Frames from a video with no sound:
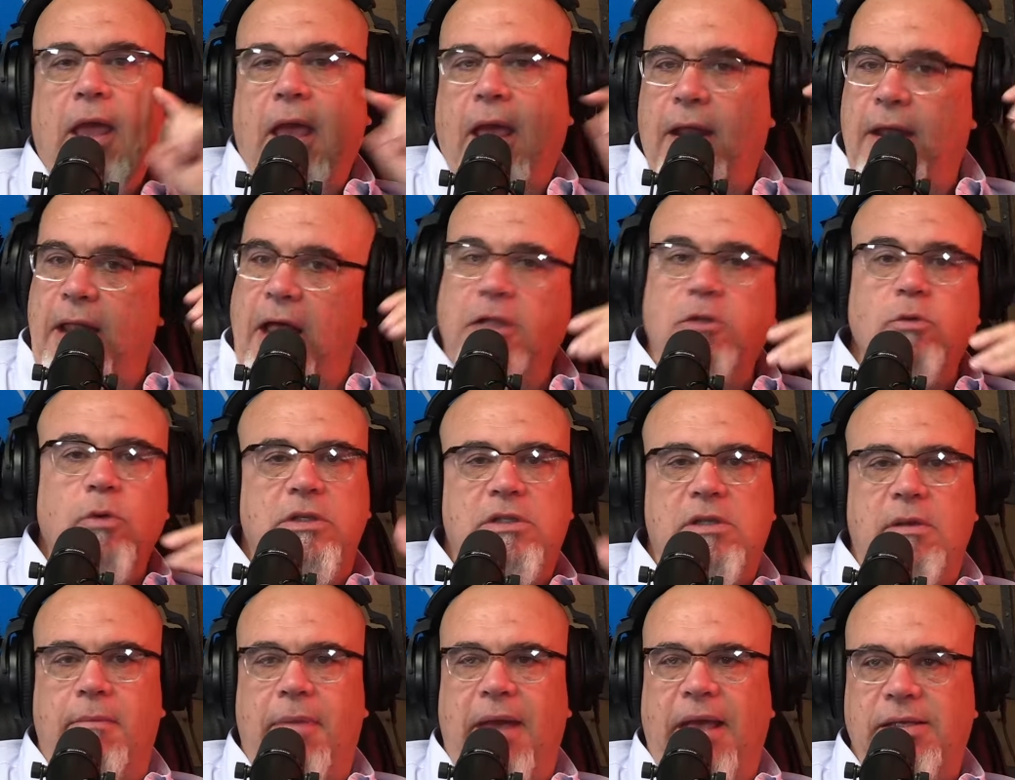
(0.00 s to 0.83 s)
And that's
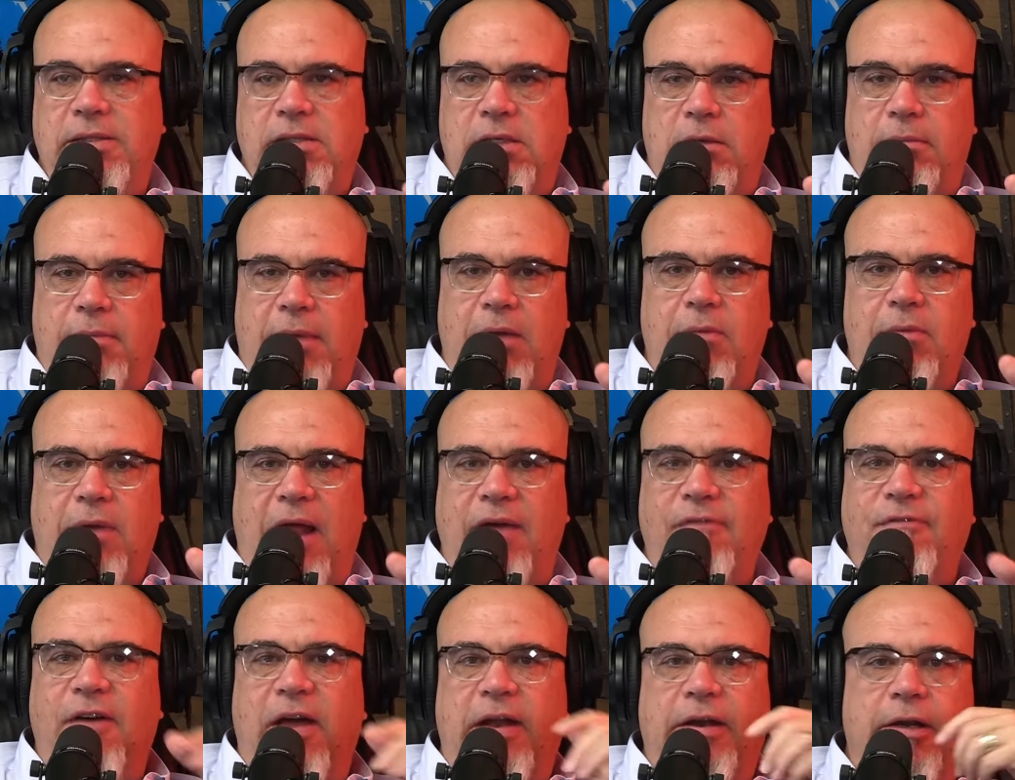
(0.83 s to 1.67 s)
what's amazing to me when
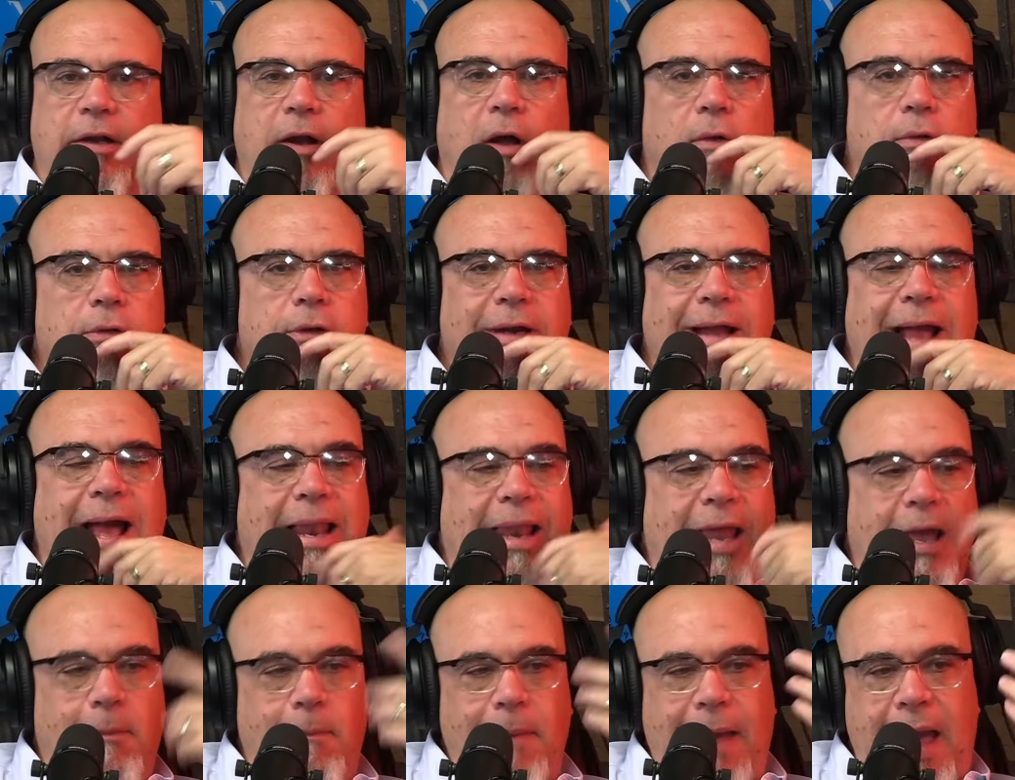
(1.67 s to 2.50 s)
I find an older guy
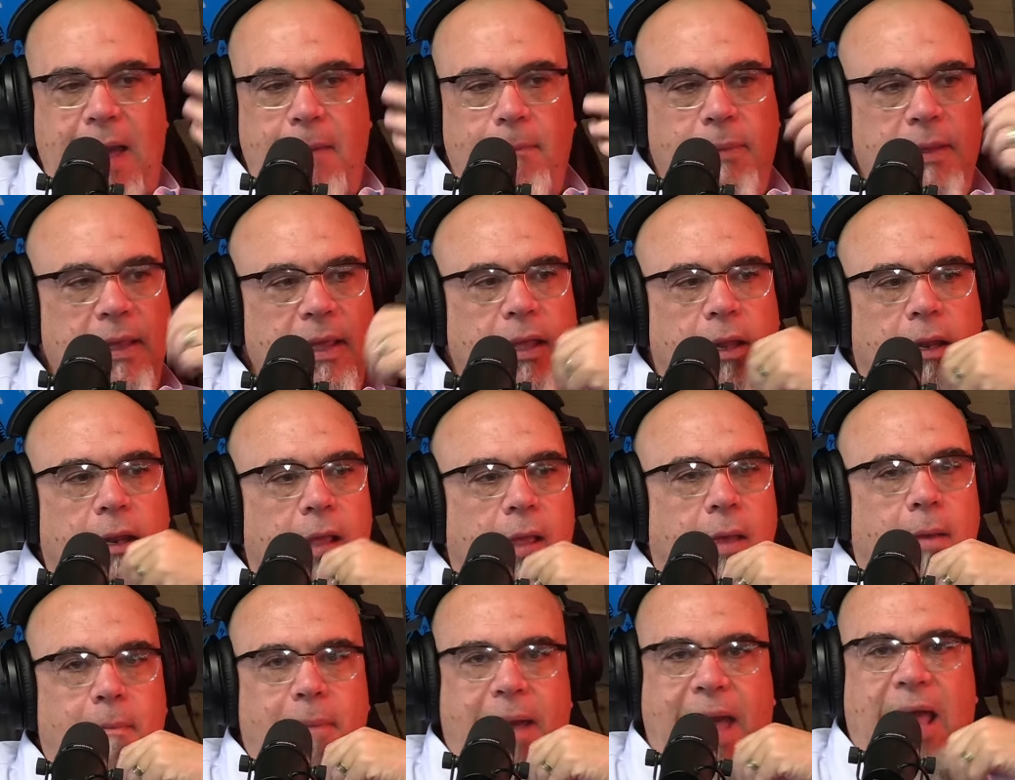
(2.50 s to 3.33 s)
like Pat Pitt.
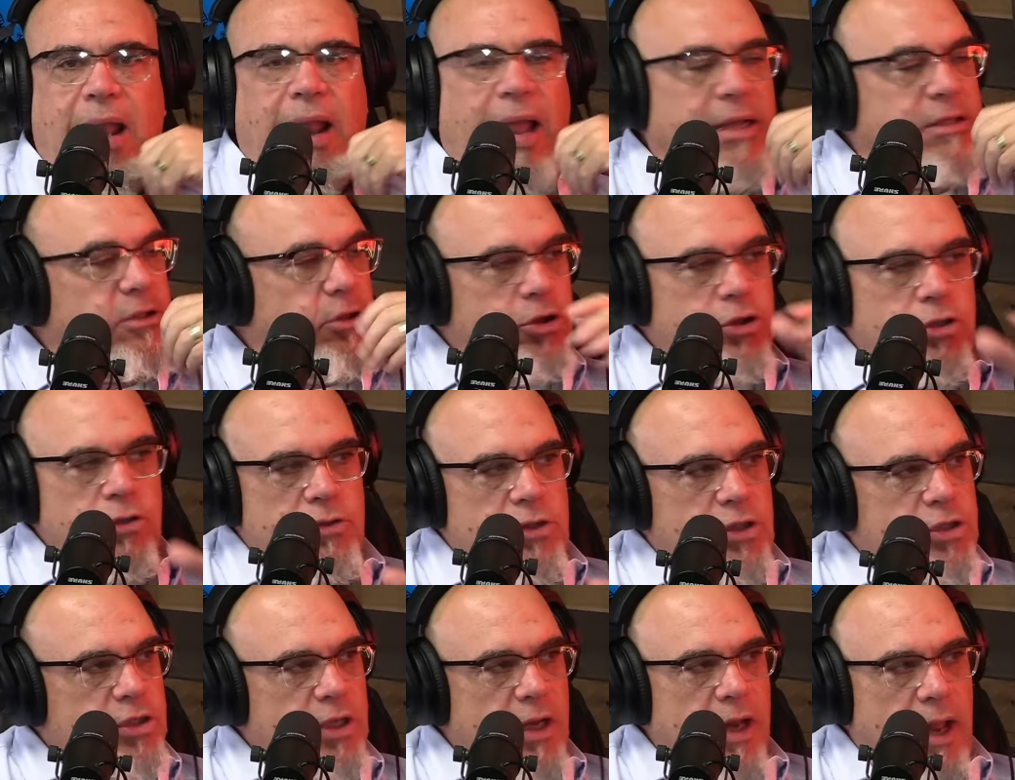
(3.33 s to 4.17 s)
Pat likes to shoot
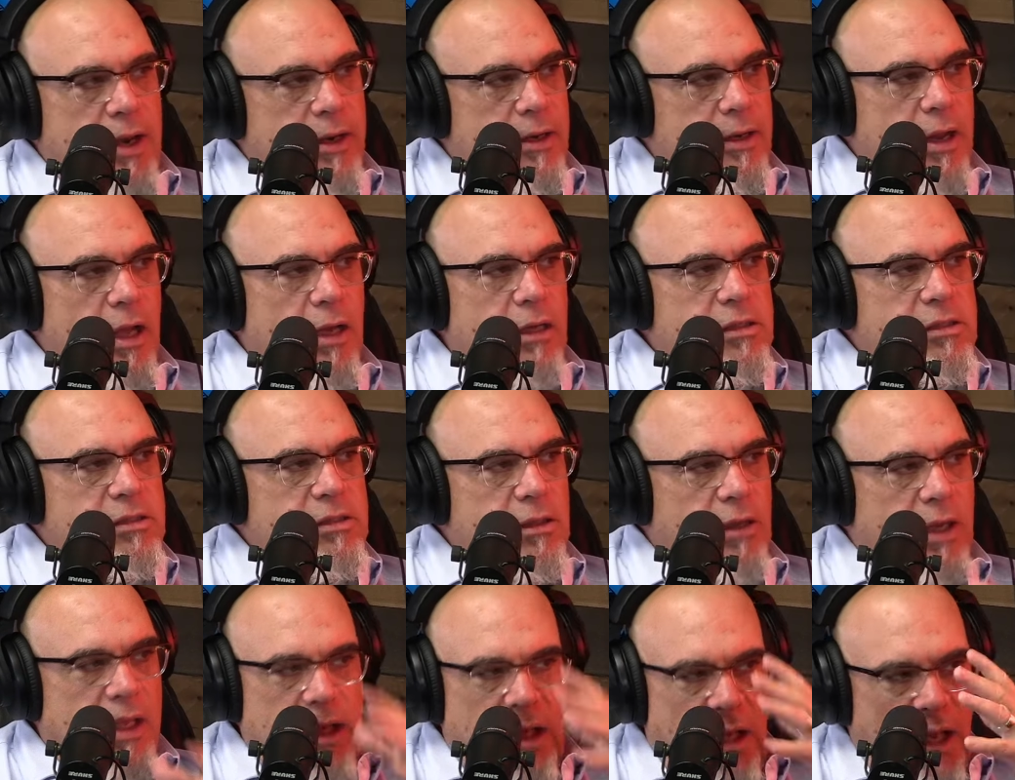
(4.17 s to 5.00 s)
the shit out of ducks
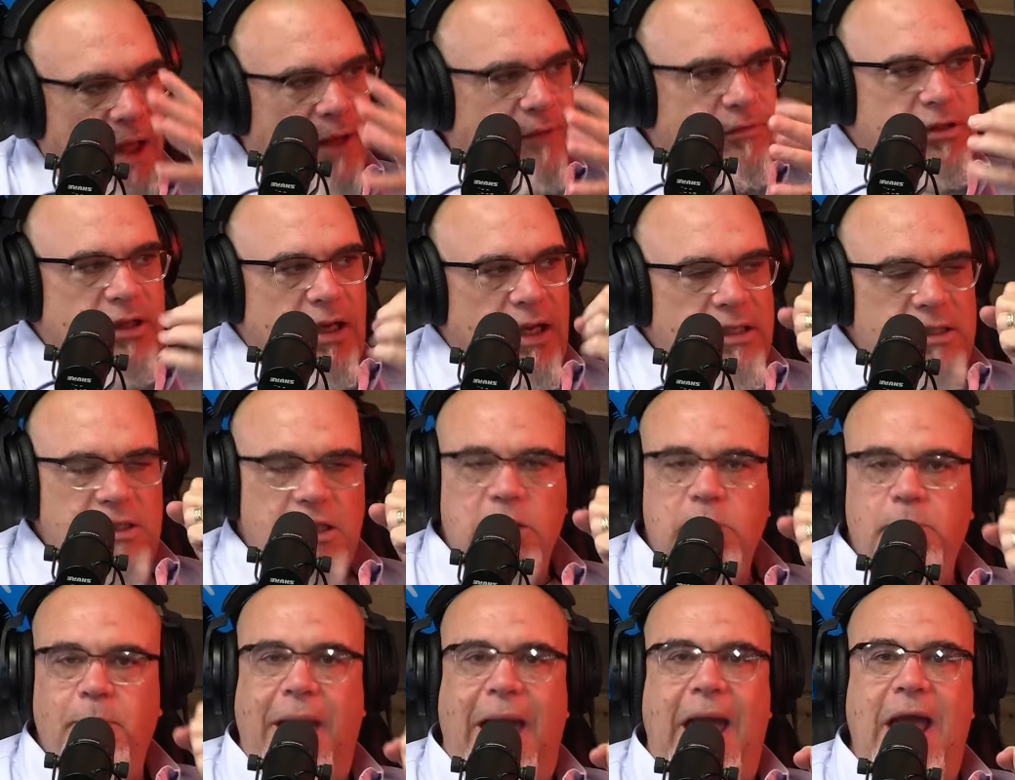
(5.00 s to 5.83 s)
still. He loves it. It's
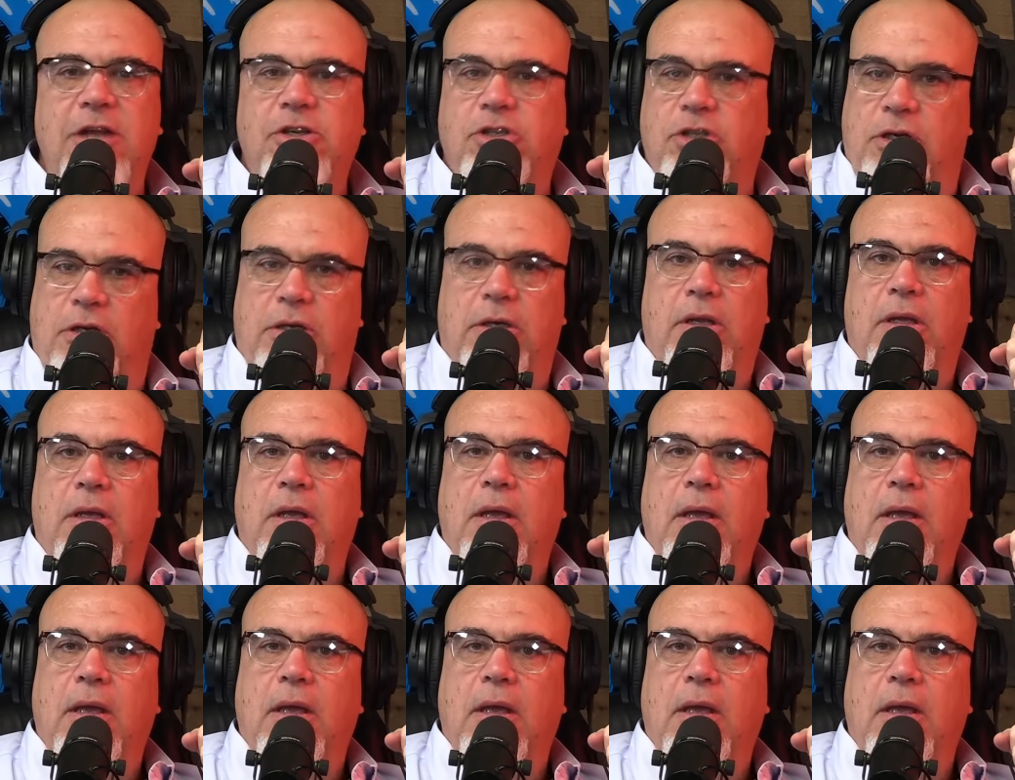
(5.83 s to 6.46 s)
his passion.